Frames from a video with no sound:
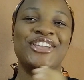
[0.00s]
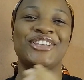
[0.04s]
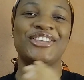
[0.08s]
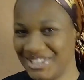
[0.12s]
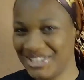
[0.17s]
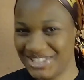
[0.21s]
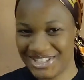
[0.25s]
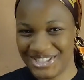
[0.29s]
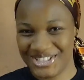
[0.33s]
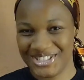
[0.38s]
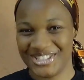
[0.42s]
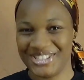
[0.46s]

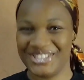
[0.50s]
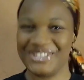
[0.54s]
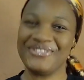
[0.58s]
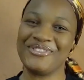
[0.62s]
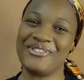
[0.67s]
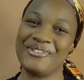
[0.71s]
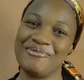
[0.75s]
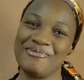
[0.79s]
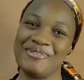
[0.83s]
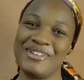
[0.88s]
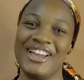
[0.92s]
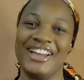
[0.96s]
Messages
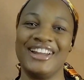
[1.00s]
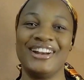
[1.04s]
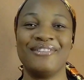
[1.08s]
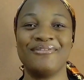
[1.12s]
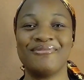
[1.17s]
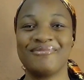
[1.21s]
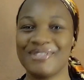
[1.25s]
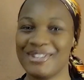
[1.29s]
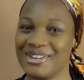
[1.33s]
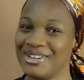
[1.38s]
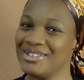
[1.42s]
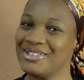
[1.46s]
for me, and
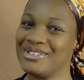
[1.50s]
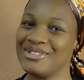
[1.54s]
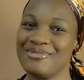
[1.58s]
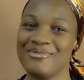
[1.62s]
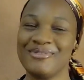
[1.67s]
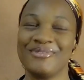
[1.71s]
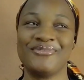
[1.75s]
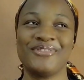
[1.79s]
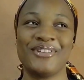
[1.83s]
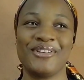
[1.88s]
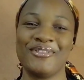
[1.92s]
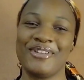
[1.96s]
I'm going to be
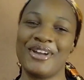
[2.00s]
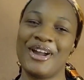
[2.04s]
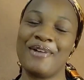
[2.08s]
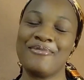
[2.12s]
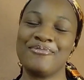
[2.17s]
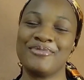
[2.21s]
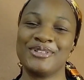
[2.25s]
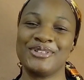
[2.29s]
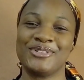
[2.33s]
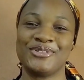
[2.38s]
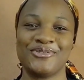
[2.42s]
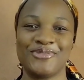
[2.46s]
very
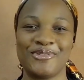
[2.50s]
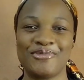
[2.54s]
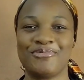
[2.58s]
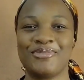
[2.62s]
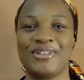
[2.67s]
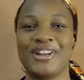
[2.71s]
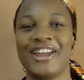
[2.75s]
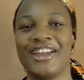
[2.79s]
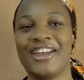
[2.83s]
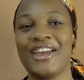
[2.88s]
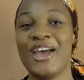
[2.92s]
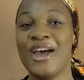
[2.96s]
happy to
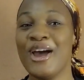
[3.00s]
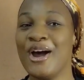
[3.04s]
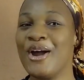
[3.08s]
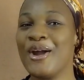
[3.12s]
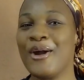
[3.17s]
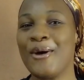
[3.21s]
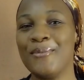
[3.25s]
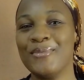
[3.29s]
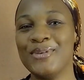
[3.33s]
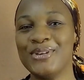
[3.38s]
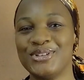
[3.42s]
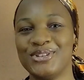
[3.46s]
reply
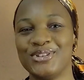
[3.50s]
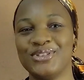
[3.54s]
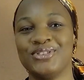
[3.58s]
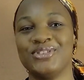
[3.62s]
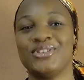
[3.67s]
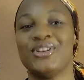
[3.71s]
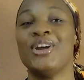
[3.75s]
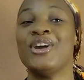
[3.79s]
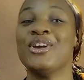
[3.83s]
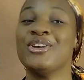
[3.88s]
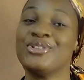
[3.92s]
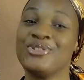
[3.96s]
your messages.
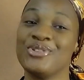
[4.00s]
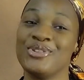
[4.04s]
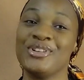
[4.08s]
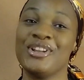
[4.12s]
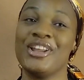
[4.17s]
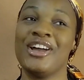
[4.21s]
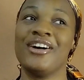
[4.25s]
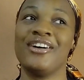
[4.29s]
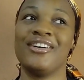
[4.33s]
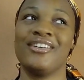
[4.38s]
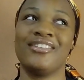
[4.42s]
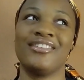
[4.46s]
So
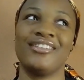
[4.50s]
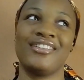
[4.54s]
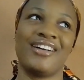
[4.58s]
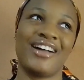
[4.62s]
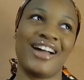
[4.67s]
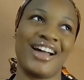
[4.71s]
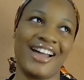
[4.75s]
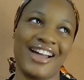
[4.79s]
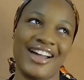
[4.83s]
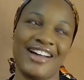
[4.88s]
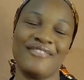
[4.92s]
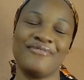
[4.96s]
now,
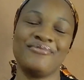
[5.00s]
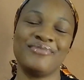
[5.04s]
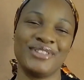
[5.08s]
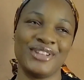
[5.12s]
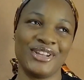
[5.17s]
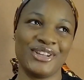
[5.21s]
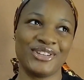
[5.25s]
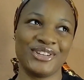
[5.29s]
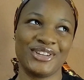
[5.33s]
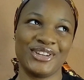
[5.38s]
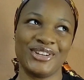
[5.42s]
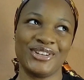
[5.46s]
I've been
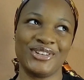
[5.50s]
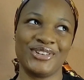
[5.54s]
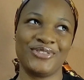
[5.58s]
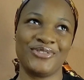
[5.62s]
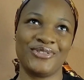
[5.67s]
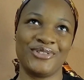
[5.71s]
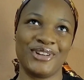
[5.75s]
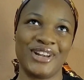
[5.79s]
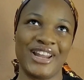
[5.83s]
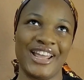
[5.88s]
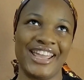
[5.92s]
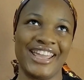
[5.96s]
engaged
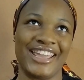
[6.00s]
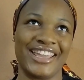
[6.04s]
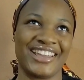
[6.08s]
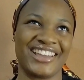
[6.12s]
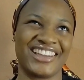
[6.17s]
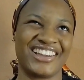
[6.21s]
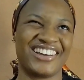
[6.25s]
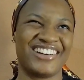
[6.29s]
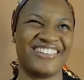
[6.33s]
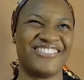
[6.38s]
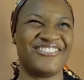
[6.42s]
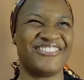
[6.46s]
for
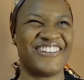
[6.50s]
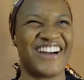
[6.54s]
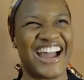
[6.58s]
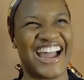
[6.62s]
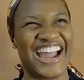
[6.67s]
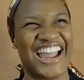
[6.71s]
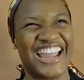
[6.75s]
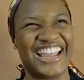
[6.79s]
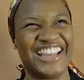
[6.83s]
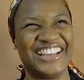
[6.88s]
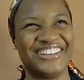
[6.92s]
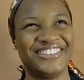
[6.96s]
like
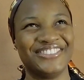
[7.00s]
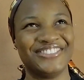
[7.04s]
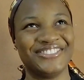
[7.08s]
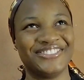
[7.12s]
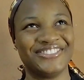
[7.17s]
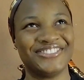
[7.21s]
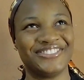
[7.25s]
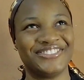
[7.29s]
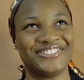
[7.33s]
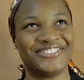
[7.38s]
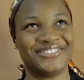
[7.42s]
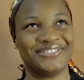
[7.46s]
5
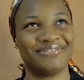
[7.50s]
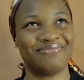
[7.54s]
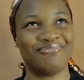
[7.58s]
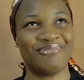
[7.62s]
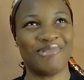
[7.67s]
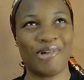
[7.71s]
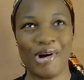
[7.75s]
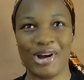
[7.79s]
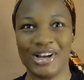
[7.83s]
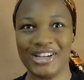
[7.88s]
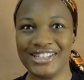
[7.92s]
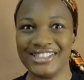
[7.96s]

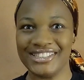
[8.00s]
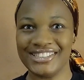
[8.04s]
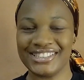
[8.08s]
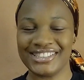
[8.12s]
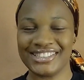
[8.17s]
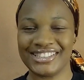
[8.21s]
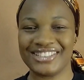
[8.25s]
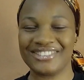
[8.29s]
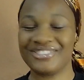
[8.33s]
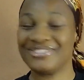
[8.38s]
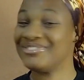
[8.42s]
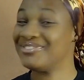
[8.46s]

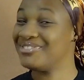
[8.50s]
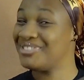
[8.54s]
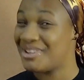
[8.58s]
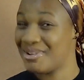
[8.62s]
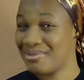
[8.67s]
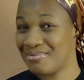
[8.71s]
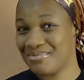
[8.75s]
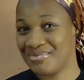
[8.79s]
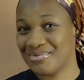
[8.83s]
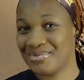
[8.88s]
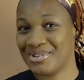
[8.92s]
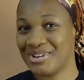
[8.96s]
months,
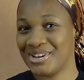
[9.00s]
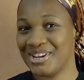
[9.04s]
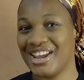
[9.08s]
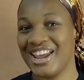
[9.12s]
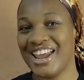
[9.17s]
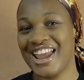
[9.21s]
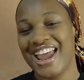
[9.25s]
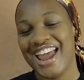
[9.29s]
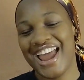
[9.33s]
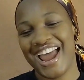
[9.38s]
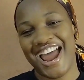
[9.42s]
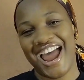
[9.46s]
February,
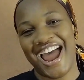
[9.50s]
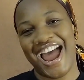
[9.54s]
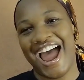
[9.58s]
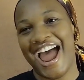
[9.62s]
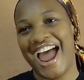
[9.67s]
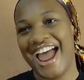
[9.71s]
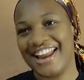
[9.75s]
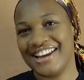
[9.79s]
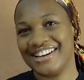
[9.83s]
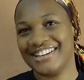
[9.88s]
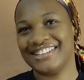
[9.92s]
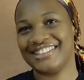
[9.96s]

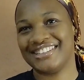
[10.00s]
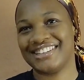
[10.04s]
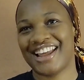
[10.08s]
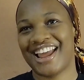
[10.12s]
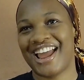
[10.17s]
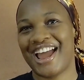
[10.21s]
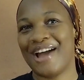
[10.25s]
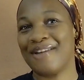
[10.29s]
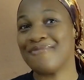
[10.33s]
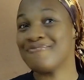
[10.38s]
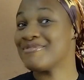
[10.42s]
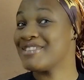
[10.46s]
and
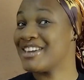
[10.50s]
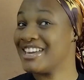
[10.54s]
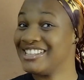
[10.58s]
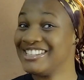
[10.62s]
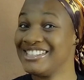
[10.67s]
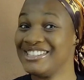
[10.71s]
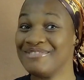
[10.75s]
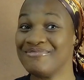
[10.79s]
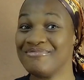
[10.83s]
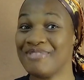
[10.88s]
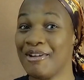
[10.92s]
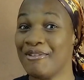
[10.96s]
I'm
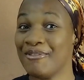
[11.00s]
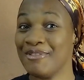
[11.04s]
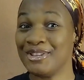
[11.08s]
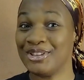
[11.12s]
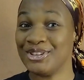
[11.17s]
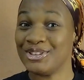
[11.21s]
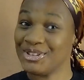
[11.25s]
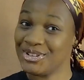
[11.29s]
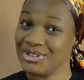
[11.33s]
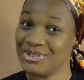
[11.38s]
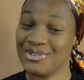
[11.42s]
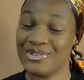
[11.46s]
getting
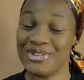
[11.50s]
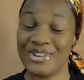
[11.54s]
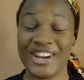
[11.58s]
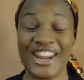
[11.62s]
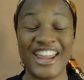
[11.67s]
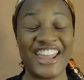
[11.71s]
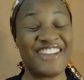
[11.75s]
married soon.